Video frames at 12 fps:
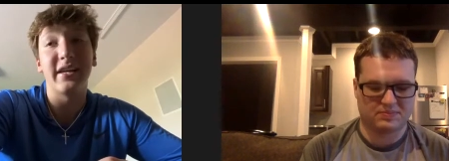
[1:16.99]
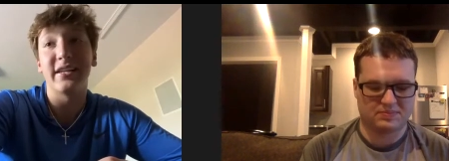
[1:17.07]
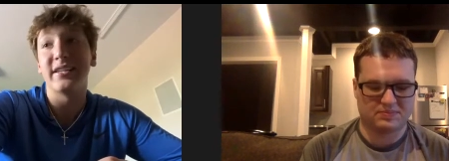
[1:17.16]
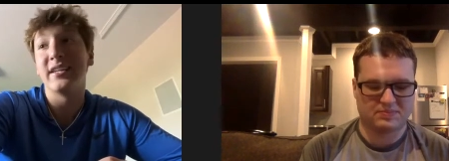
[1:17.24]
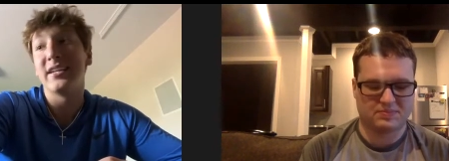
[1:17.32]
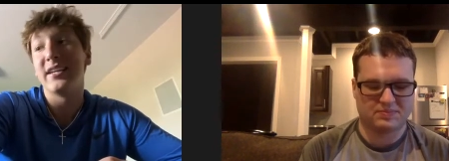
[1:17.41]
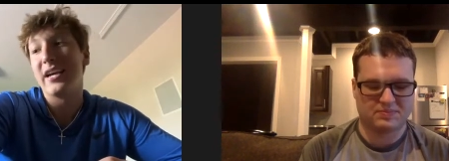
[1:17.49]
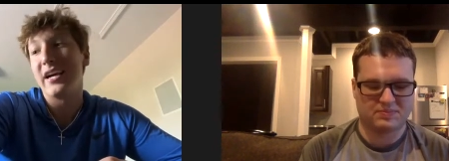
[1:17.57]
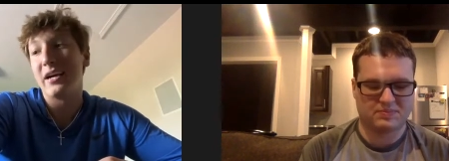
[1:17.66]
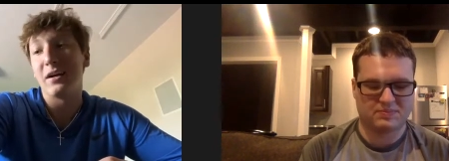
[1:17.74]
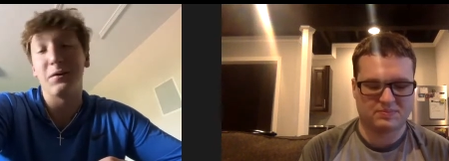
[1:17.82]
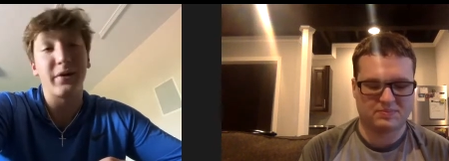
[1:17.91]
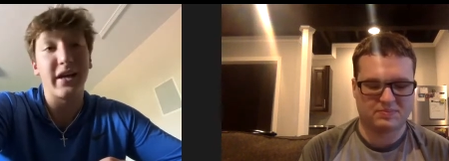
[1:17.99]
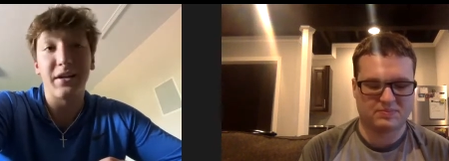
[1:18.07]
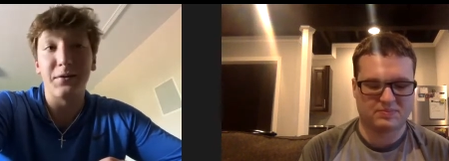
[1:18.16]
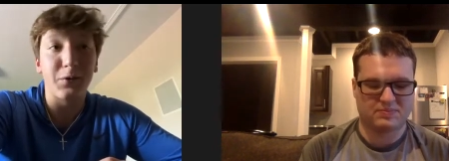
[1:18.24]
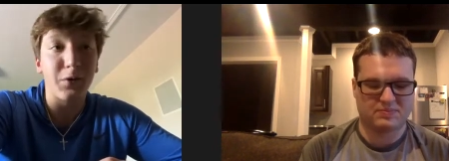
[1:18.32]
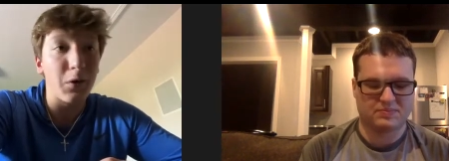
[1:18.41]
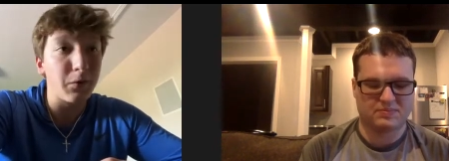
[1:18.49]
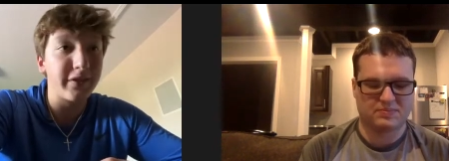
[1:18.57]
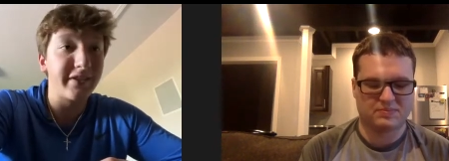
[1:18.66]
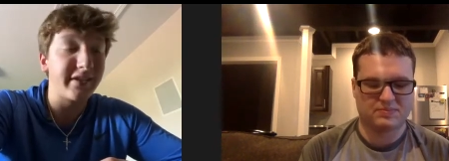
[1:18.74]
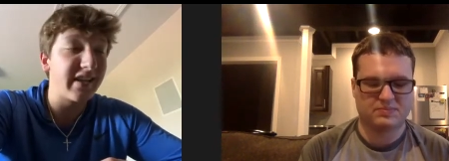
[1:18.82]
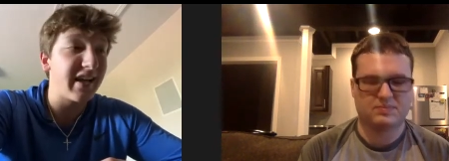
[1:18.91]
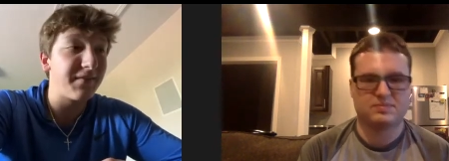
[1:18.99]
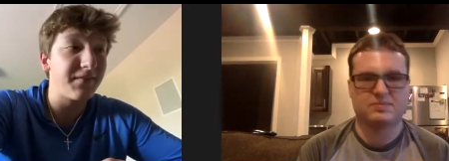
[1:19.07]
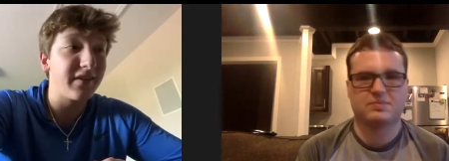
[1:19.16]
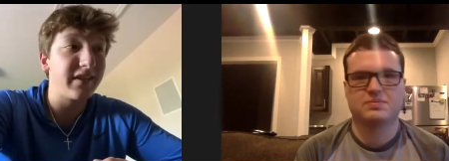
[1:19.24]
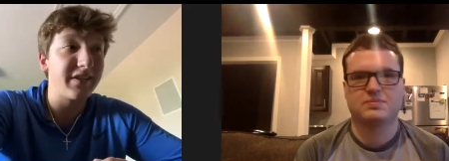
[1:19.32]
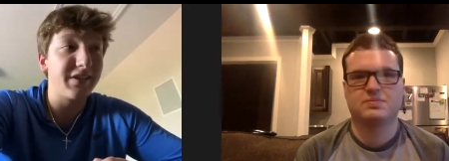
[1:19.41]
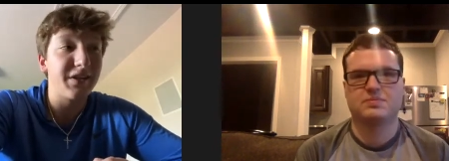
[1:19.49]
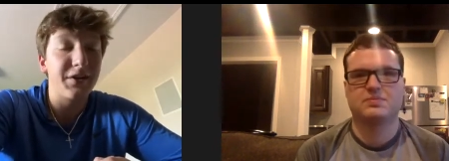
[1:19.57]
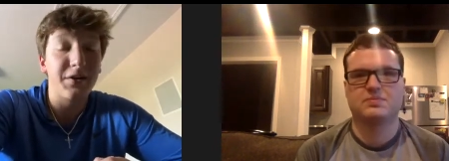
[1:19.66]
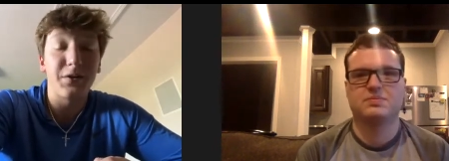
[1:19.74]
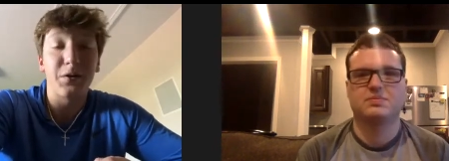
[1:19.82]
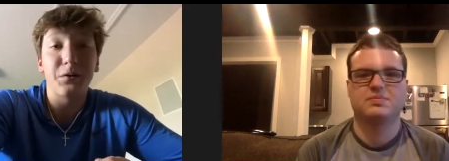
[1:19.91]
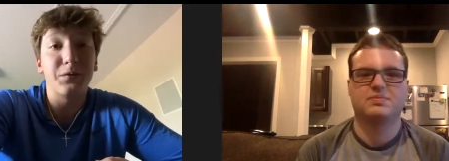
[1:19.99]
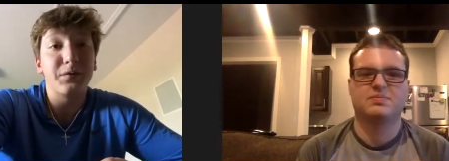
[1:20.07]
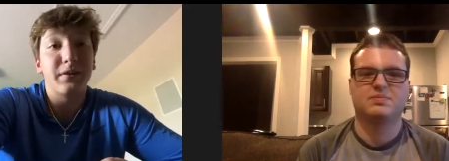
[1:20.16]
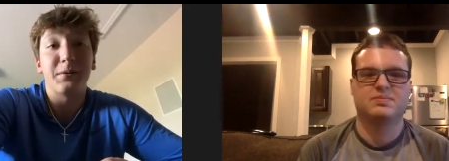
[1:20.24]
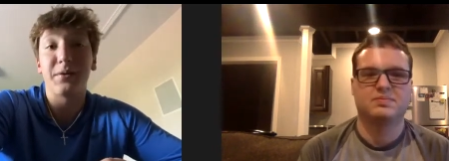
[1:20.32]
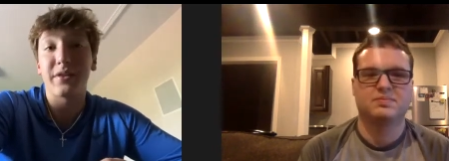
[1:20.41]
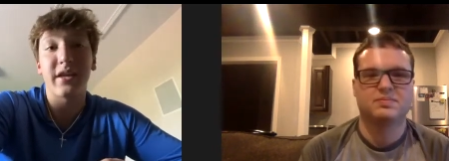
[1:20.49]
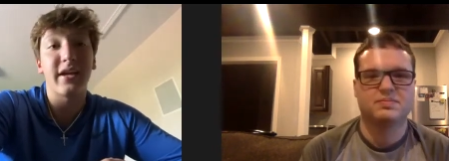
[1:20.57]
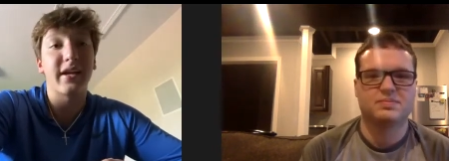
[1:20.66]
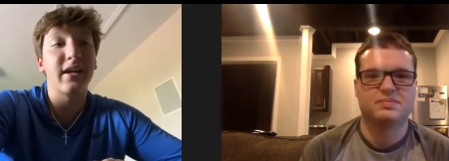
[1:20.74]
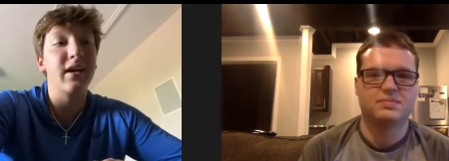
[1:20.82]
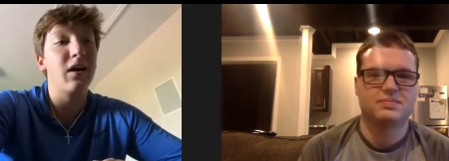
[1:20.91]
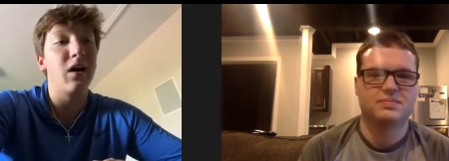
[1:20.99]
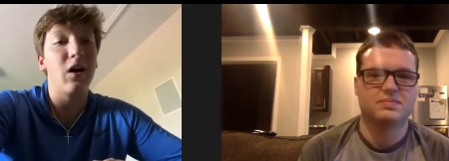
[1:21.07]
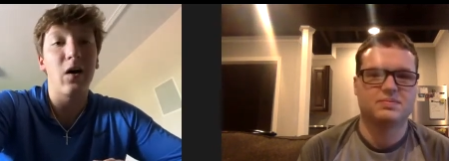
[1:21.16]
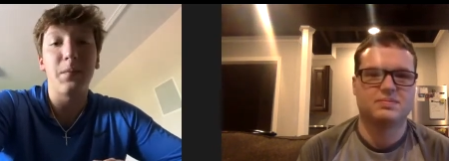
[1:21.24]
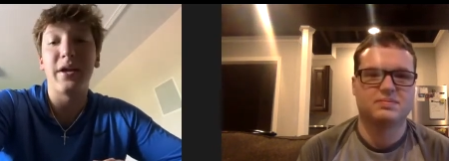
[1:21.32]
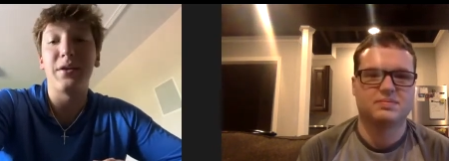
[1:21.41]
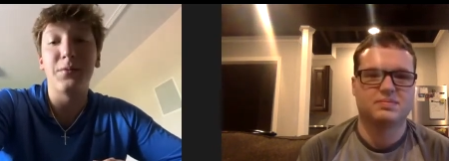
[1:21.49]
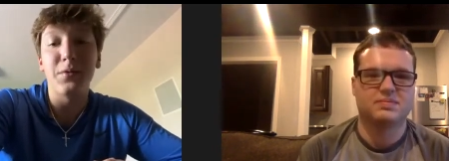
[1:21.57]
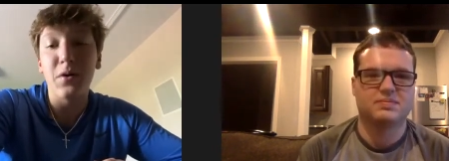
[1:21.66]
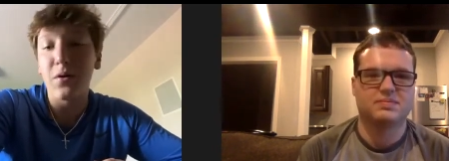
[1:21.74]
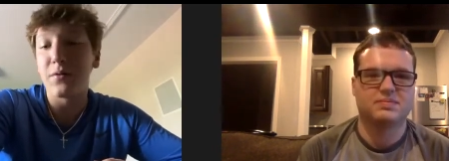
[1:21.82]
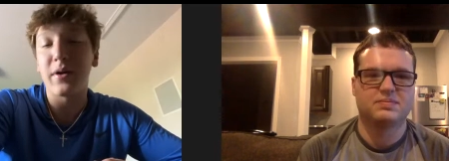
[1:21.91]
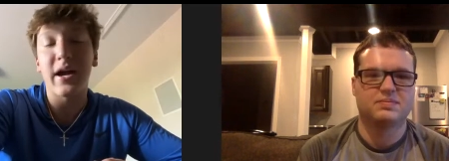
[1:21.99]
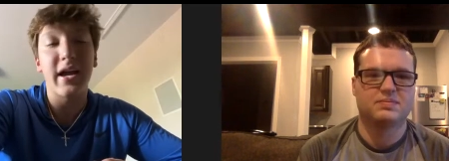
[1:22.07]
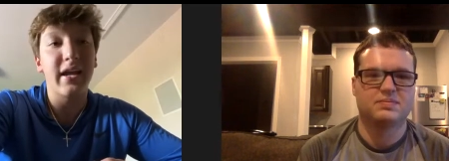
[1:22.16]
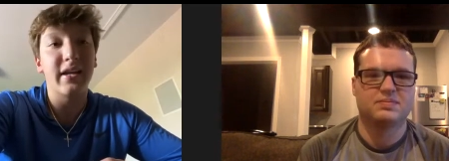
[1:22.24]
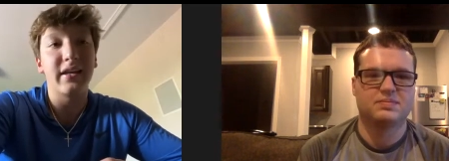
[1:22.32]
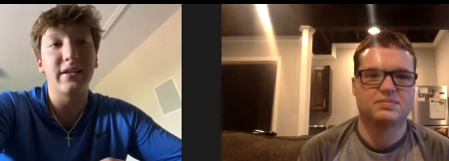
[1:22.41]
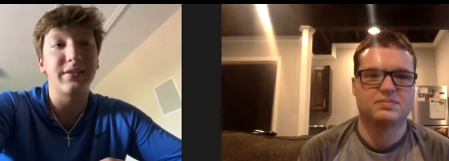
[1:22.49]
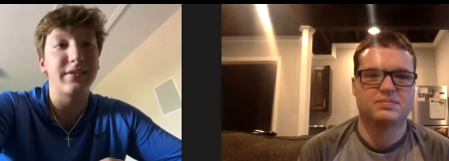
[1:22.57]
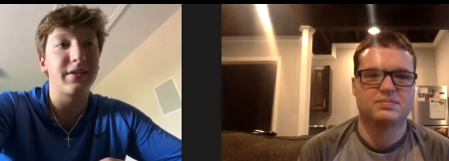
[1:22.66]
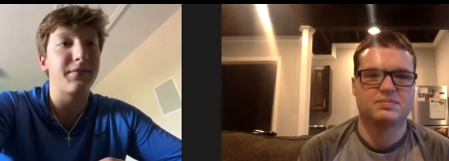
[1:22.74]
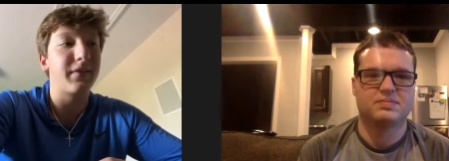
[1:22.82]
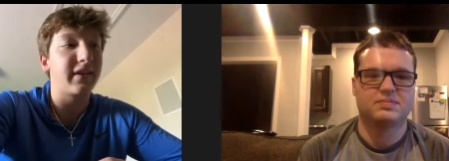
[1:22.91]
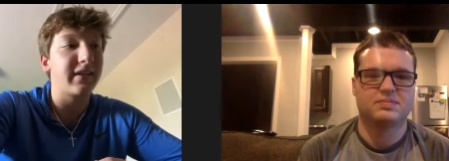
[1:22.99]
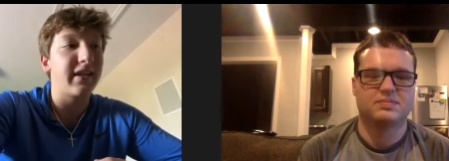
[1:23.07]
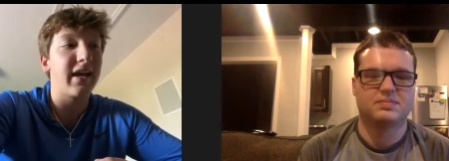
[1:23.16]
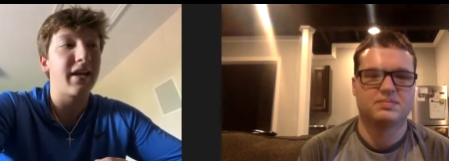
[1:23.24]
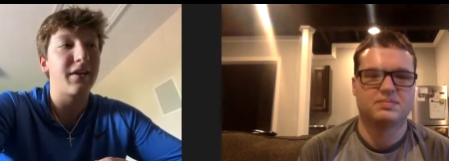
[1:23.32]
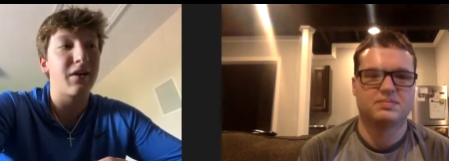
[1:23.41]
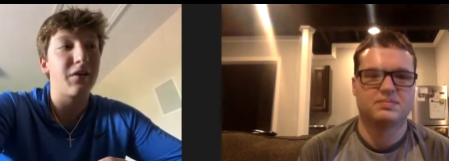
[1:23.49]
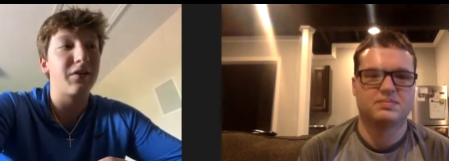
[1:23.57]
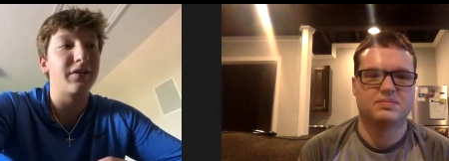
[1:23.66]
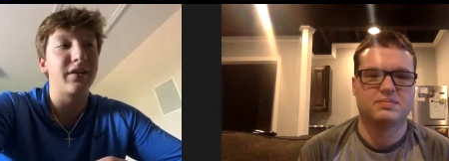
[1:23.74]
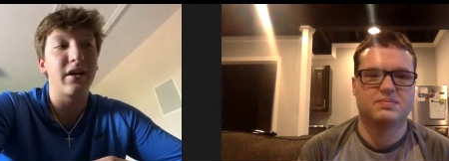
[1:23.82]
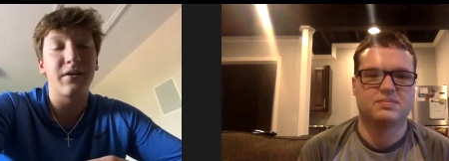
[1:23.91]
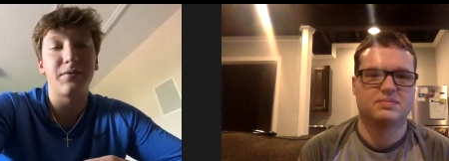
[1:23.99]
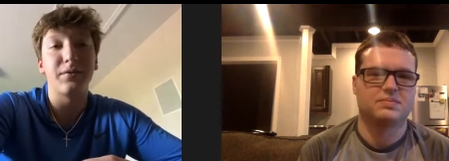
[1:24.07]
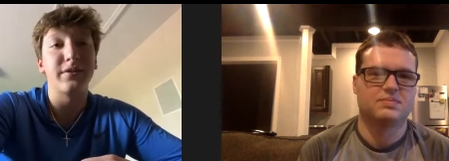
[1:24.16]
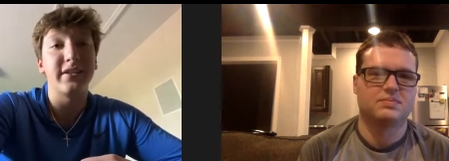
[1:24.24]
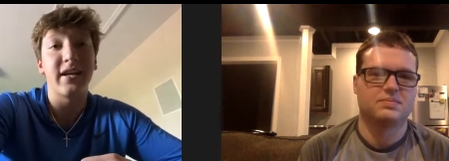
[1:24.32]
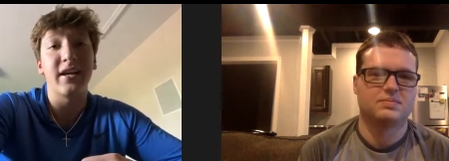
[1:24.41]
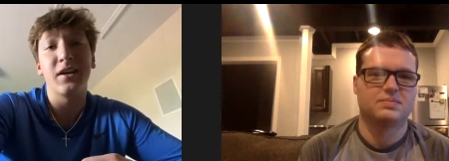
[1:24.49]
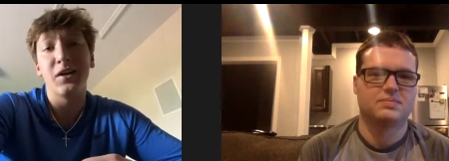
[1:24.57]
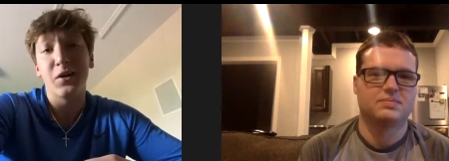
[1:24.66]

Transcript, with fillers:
Speaker 1: And uh, we got a new coaching staff in this year, and hopefully, with like all my new notoriety and stuff like that, and all these offers that